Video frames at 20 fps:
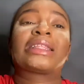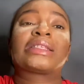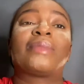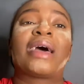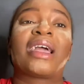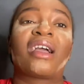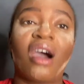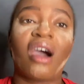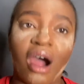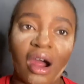my
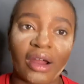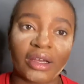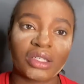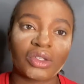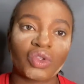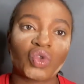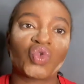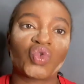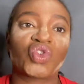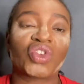card
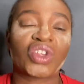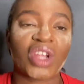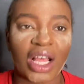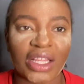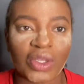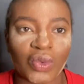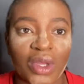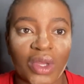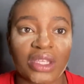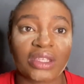to
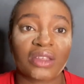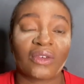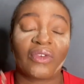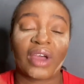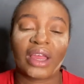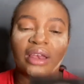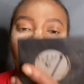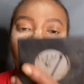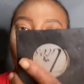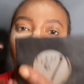start with to
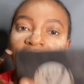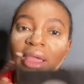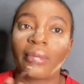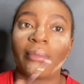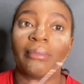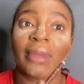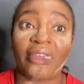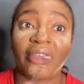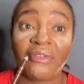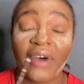find out
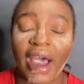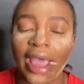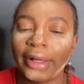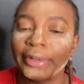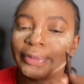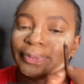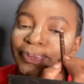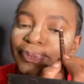my file.